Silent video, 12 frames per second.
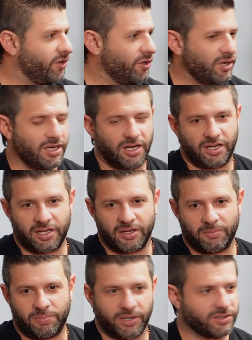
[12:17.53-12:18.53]
you're a young
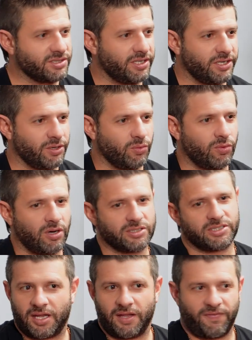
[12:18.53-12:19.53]
person and you're
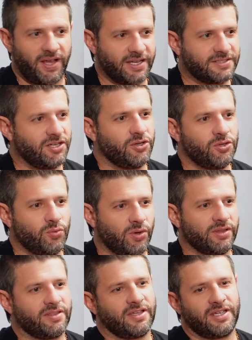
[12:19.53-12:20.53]
watching, if I could tell you
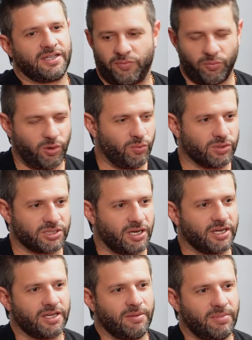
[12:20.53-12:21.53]
one thing from what we're
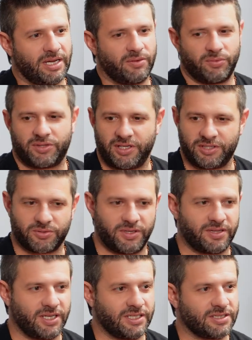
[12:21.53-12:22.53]
talking about with these three
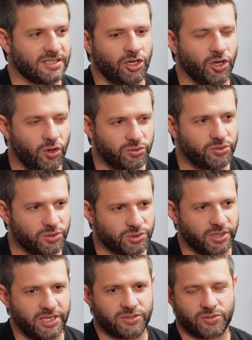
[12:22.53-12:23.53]
things, go to a
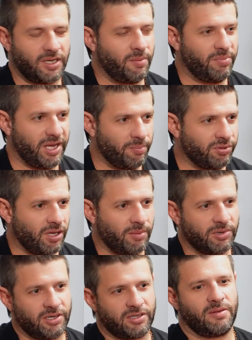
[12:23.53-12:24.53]
trade school and be a
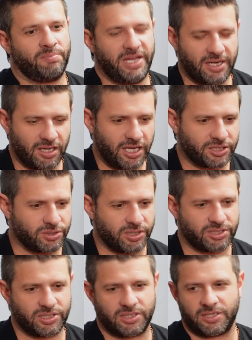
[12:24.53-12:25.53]
plumber, be an
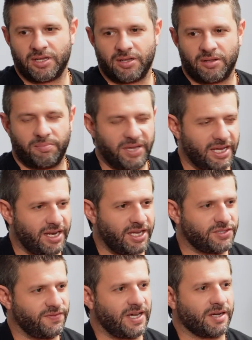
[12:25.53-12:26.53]
electrician, be an
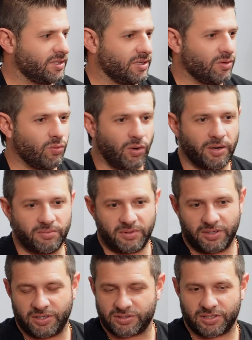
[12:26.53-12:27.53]
HVAC. One,
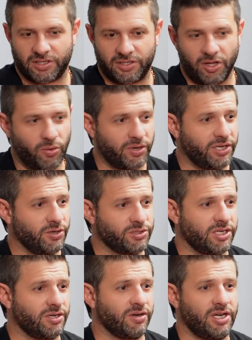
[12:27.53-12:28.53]
because no one in your
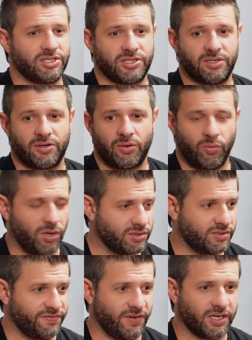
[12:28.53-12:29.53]
generation wants
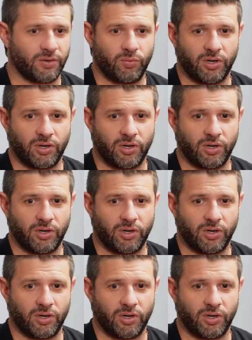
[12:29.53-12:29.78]
to fucking